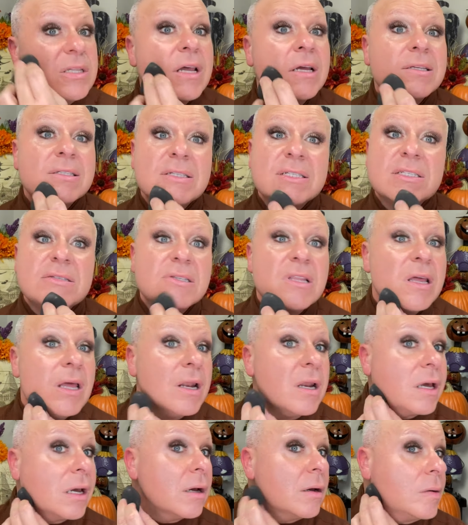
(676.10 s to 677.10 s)
that's
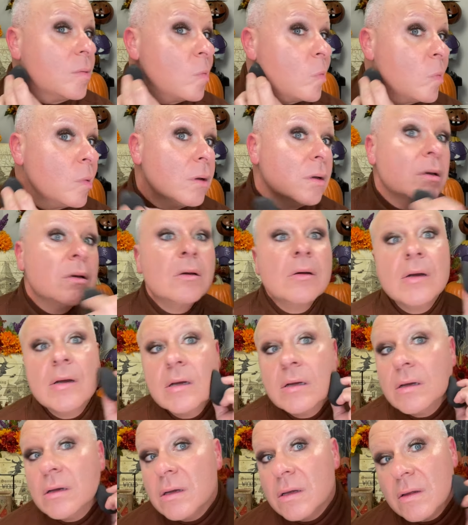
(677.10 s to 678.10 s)
stunning.
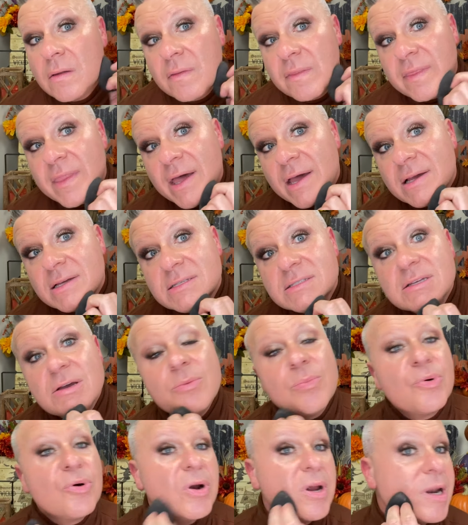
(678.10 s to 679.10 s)
That is so
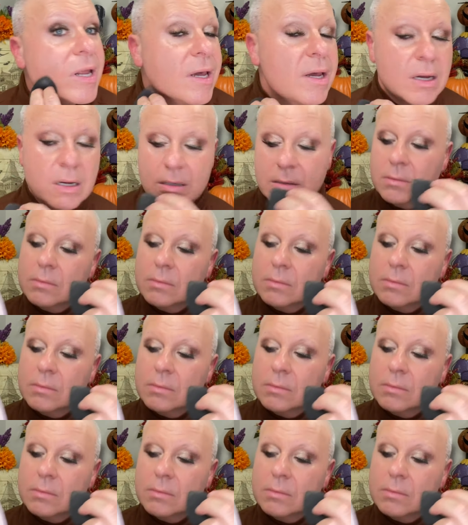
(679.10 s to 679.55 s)
pretty.